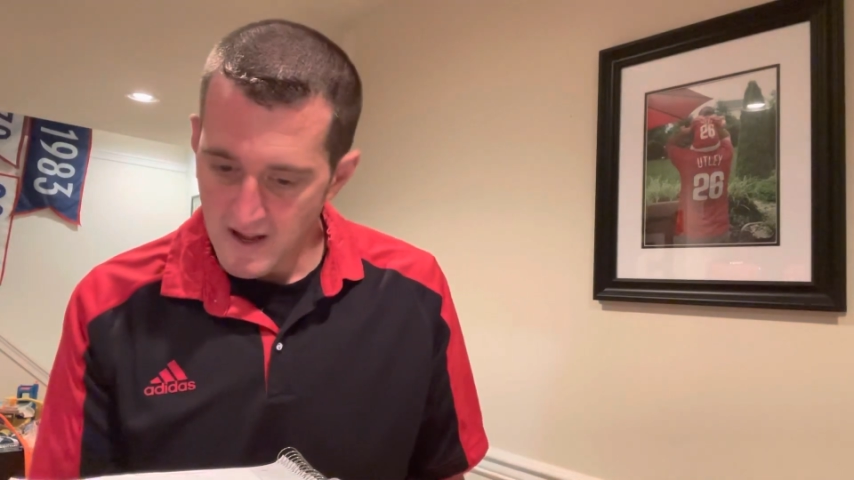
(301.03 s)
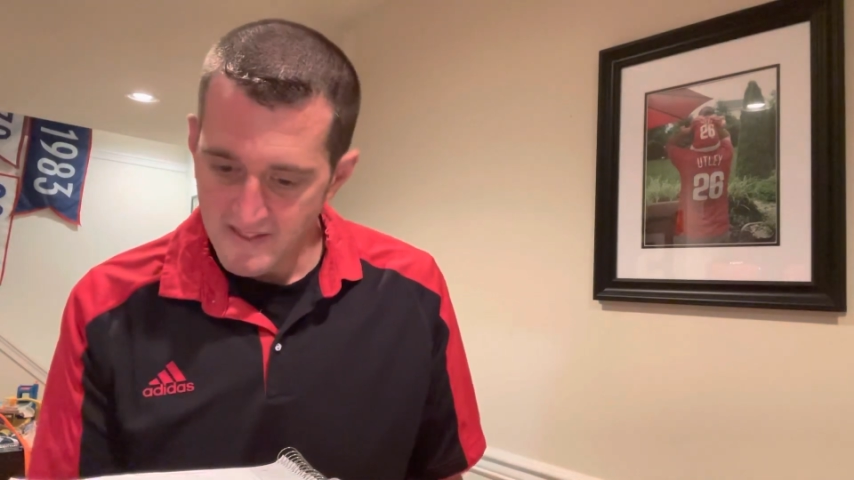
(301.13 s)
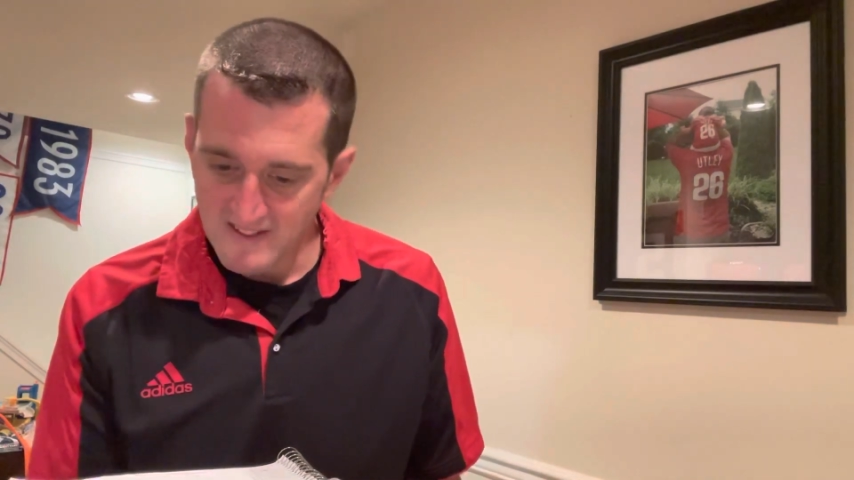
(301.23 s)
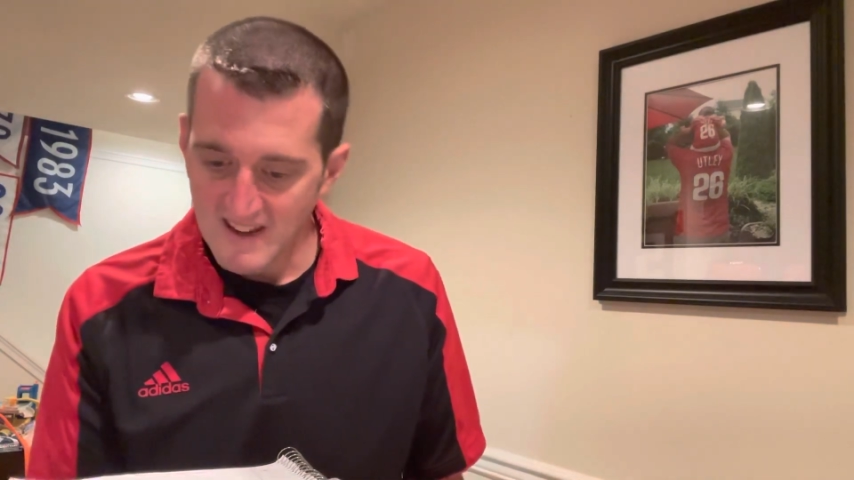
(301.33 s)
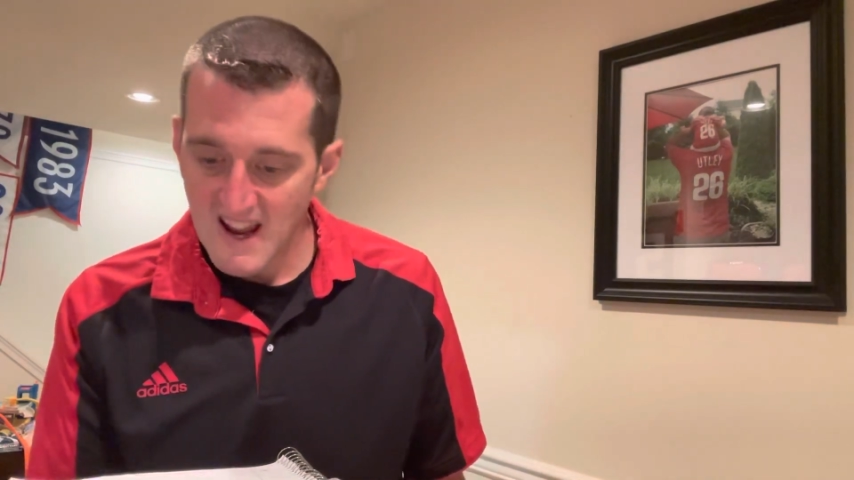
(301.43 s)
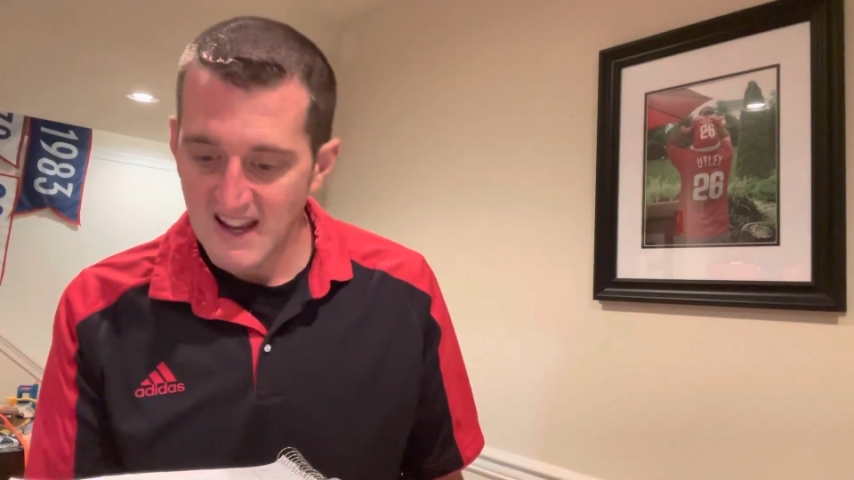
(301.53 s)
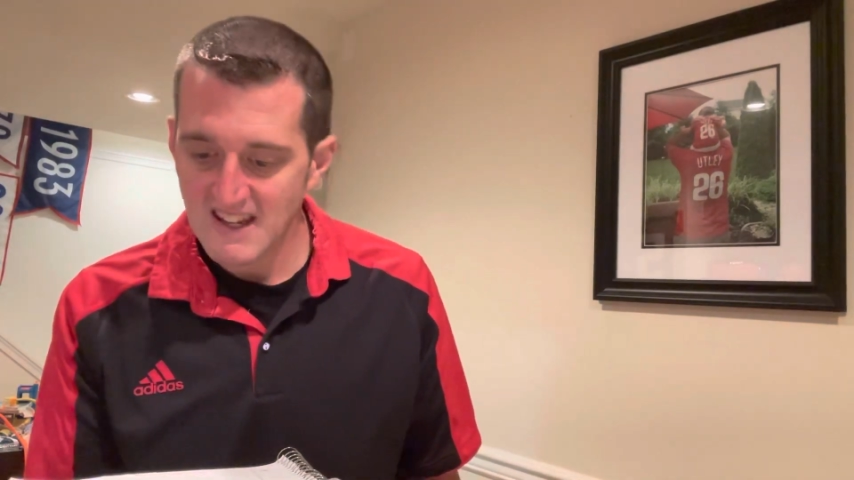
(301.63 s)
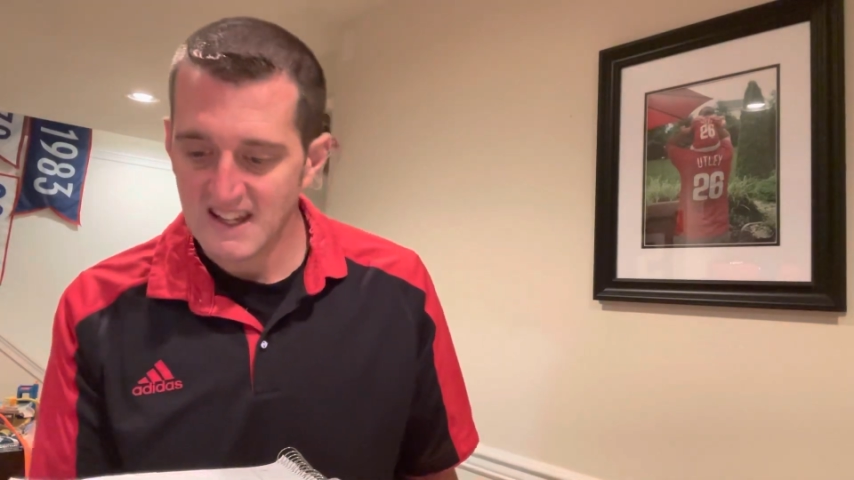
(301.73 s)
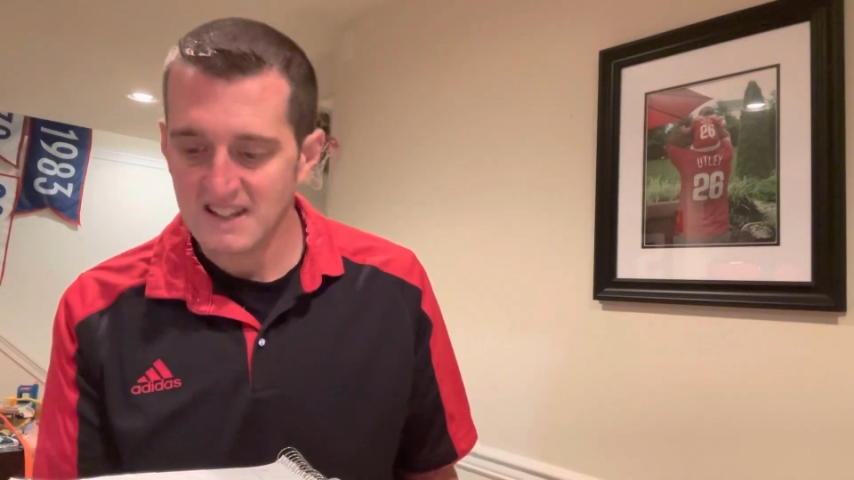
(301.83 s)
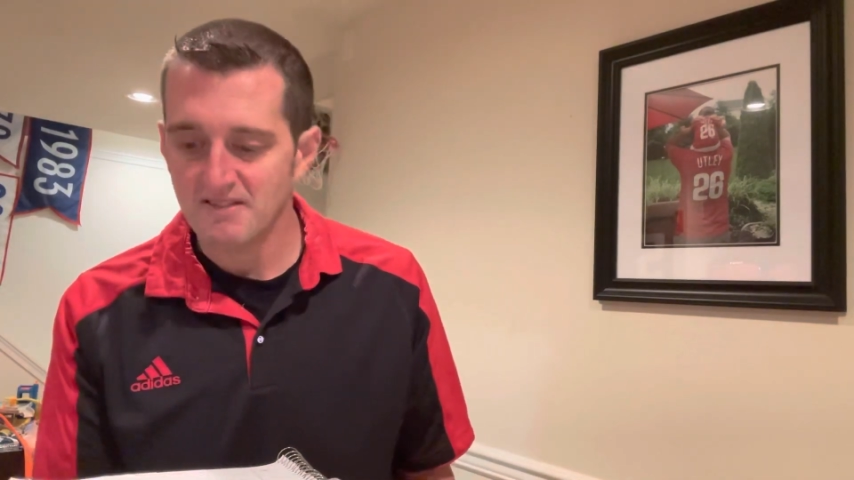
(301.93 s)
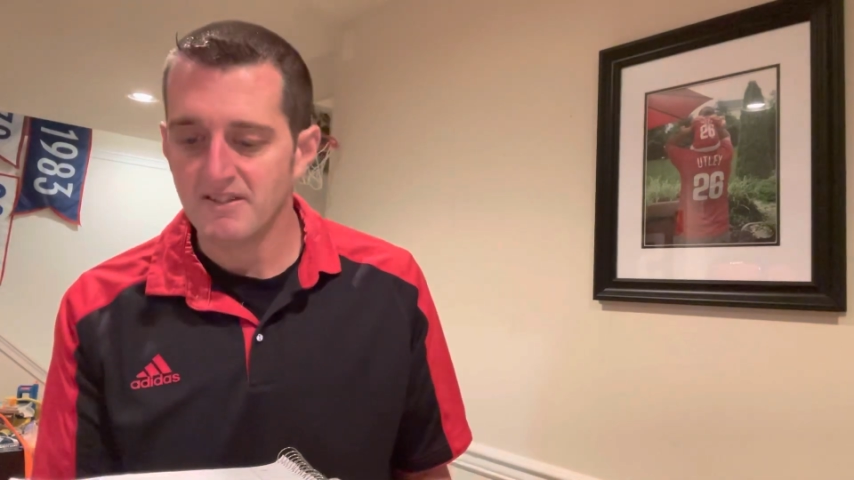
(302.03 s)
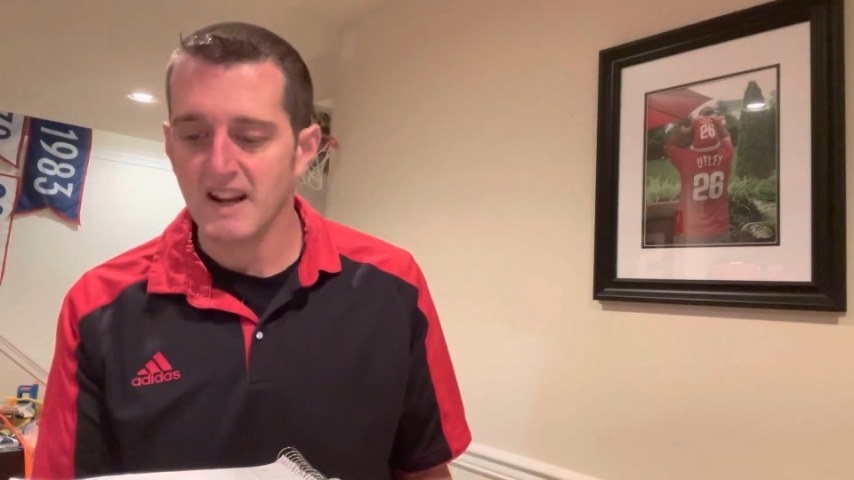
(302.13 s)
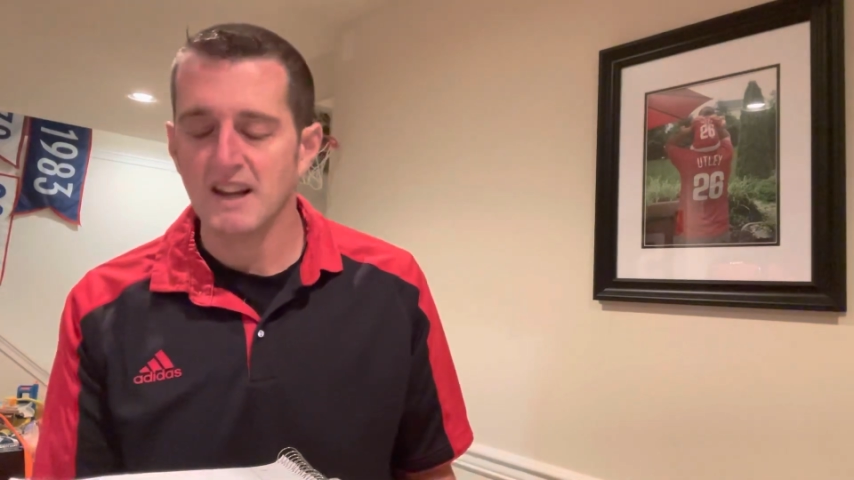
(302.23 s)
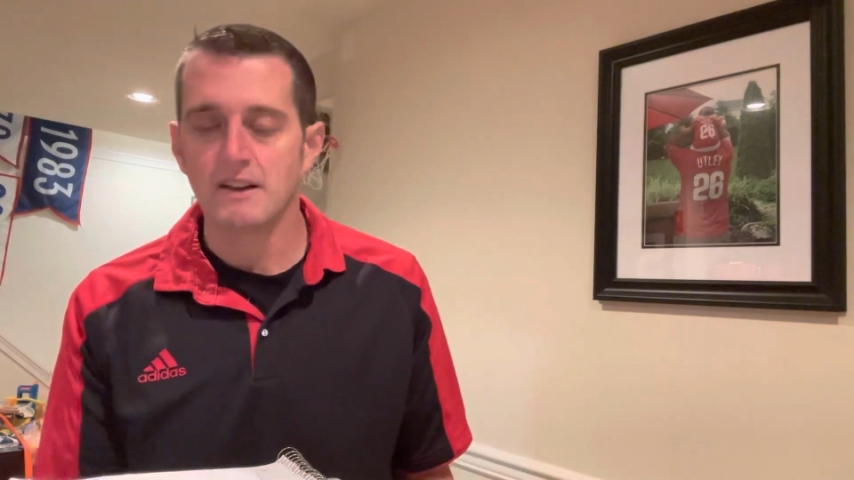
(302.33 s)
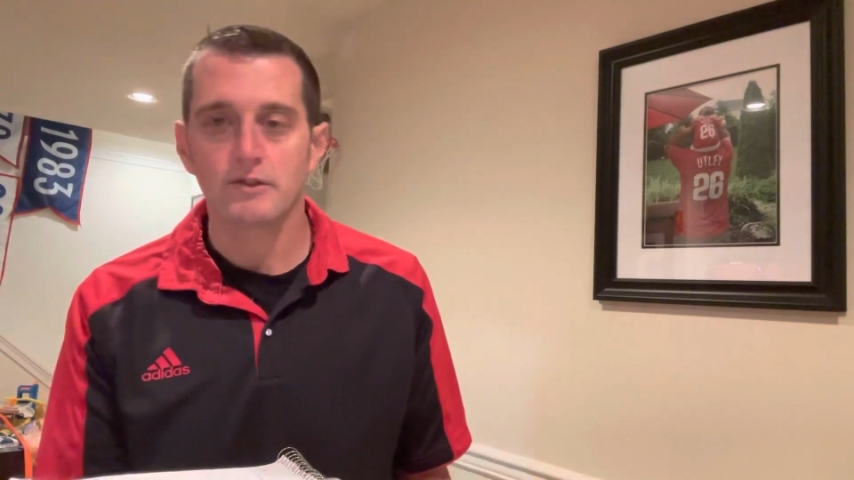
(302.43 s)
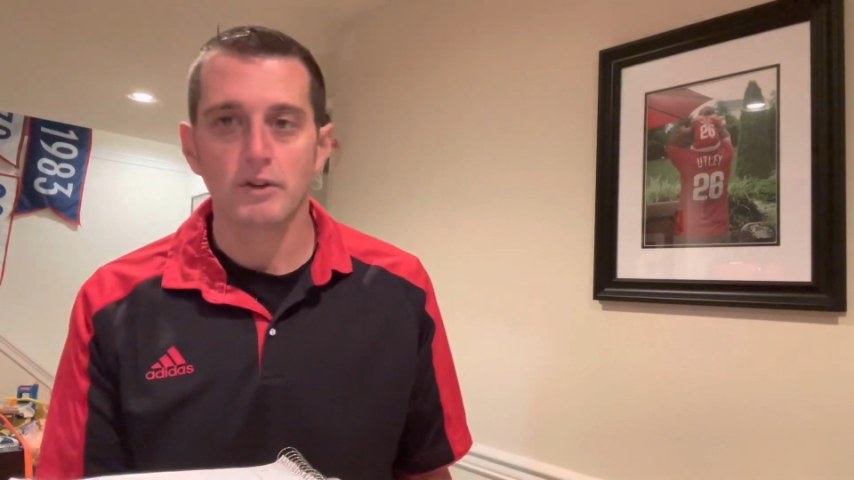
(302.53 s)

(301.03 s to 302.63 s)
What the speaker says: The 10 In Vain is